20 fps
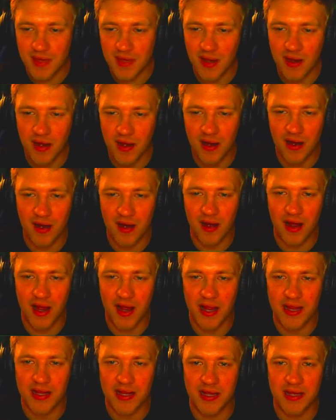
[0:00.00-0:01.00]
I
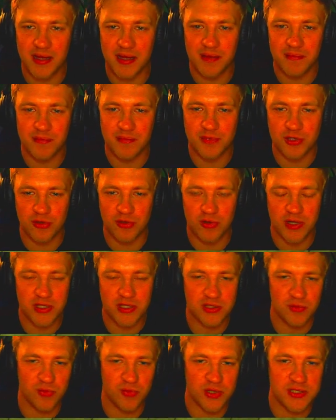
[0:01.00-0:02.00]
am going
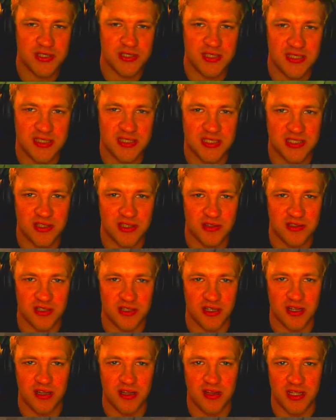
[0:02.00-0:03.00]
to, once this is all
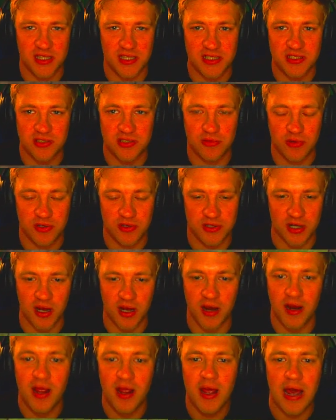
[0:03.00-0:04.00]
done, these two are
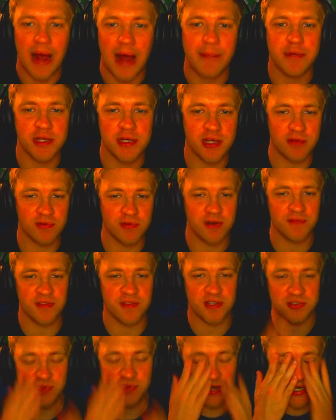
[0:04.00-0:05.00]
done, I'm going to get rid of
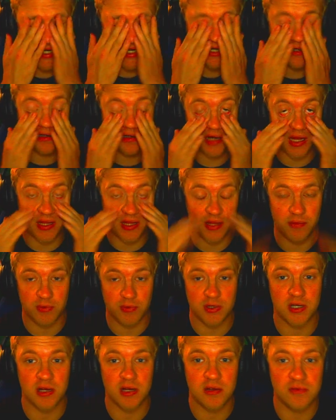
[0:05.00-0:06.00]
this right here, and then we're
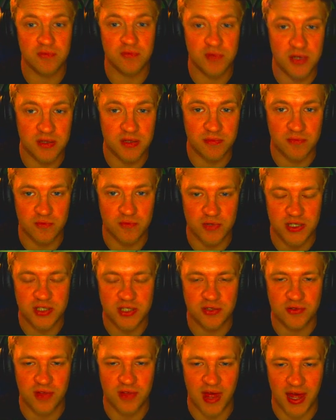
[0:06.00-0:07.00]
going to
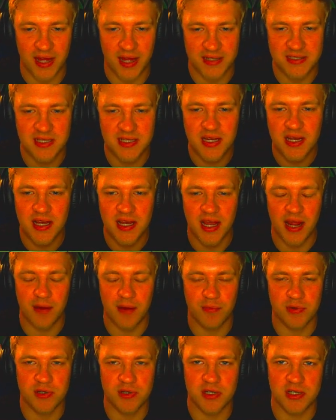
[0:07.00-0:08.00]
redo that, and
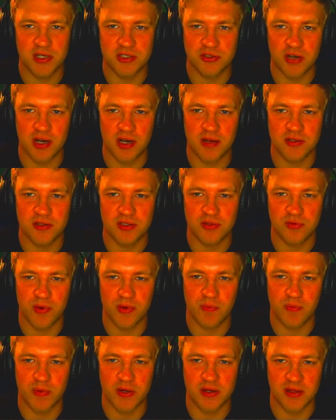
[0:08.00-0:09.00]
we're going to try to do
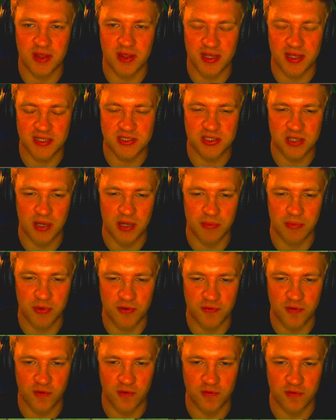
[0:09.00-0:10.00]
this and
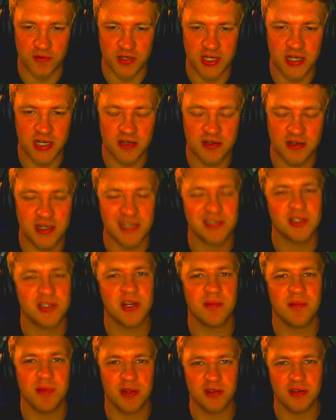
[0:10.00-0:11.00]
move over here. It's going
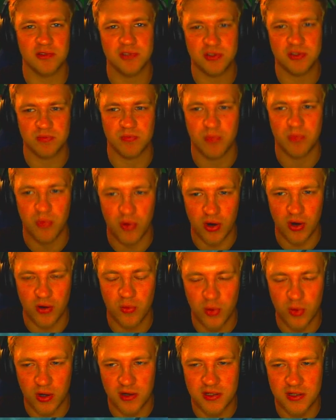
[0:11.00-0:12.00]
to be a little more
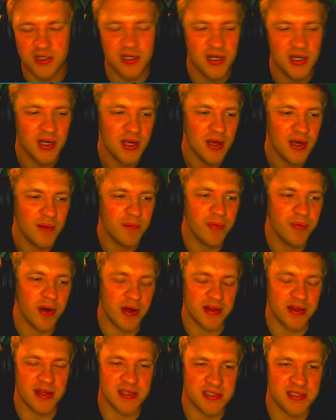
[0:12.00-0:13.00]
work,
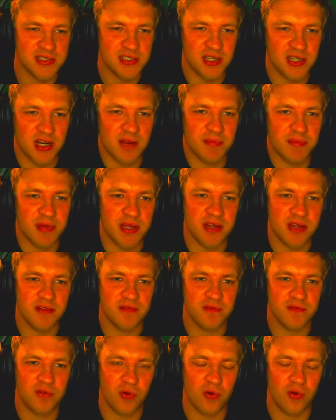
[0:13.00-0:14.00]
but this is going to be
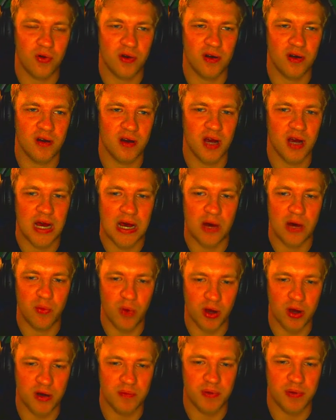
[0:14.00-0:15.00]
for
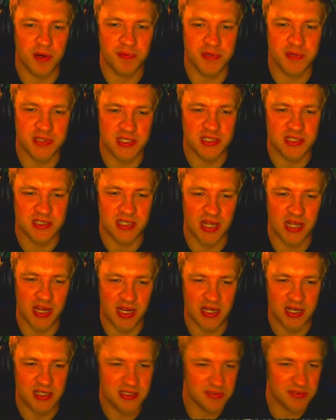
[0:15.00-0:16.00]
water purposes,
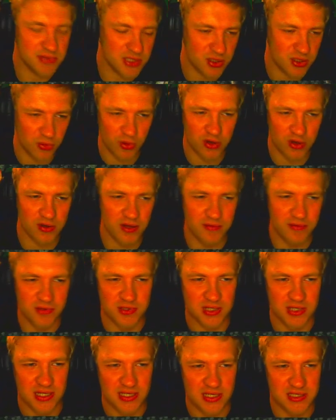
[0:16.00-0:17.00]
and it seems like the water level
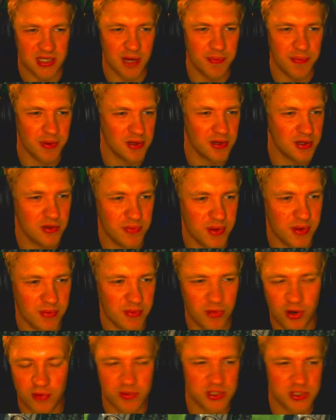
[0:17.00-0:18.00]
is up a little bit
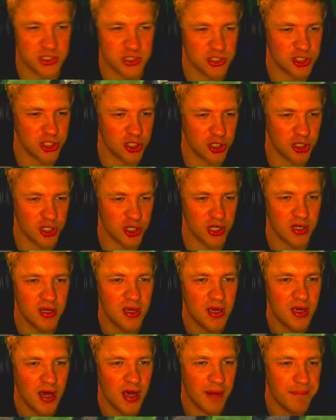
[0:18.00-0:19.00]
more, which is good.
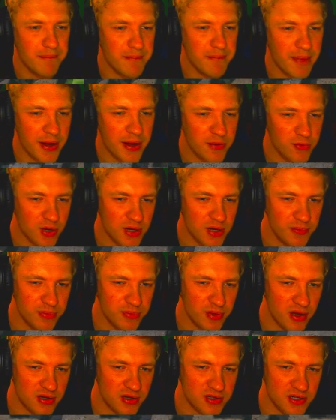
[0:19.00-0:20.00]
Might want to
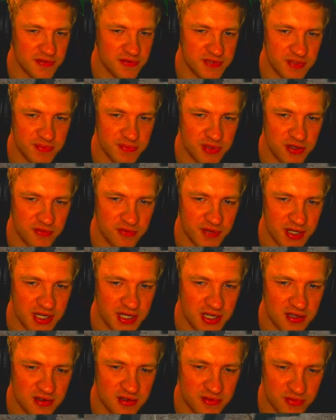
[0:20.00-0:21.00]
block off something over
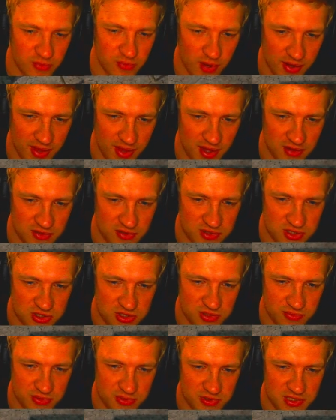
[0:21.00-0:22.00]
here. Wow, that looks
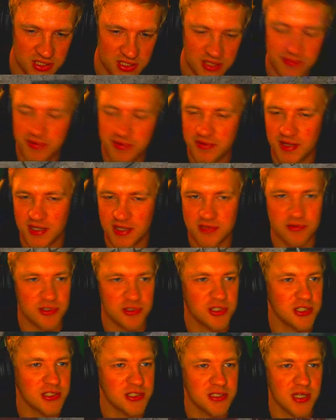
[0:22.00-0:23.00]
super deep. That's what
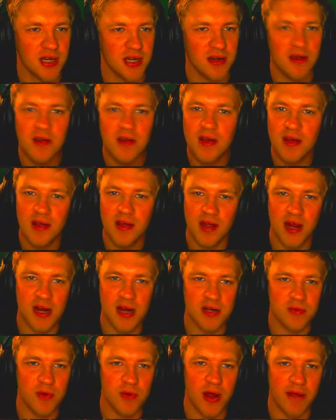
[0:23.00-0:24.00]
she said.
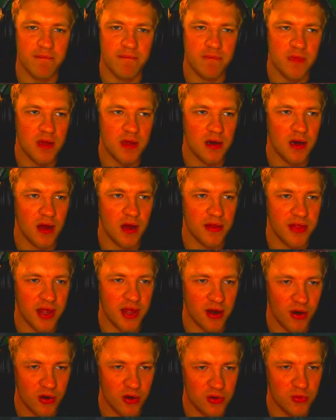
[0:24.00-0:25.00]
Anyway, they
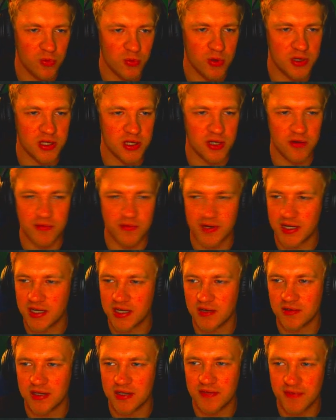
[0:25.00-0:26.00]
aren't working over
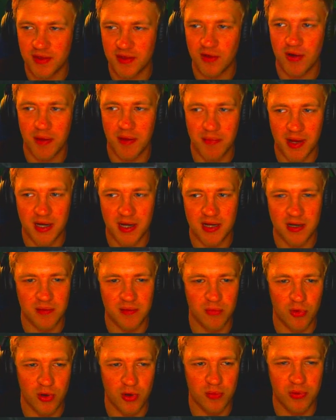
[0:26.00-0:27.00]
here, even though I made it a
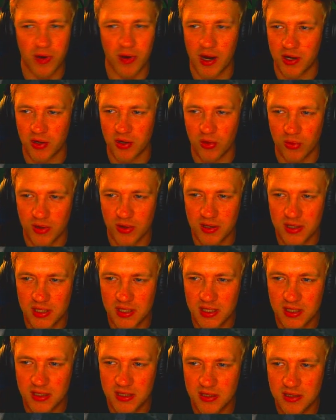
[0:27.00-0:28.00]
more
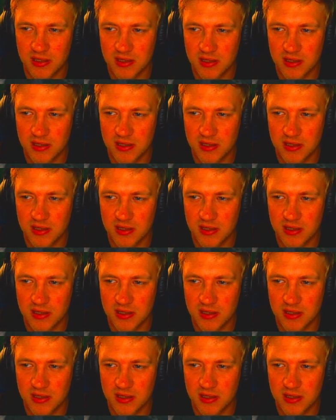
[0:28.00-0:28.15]
priority.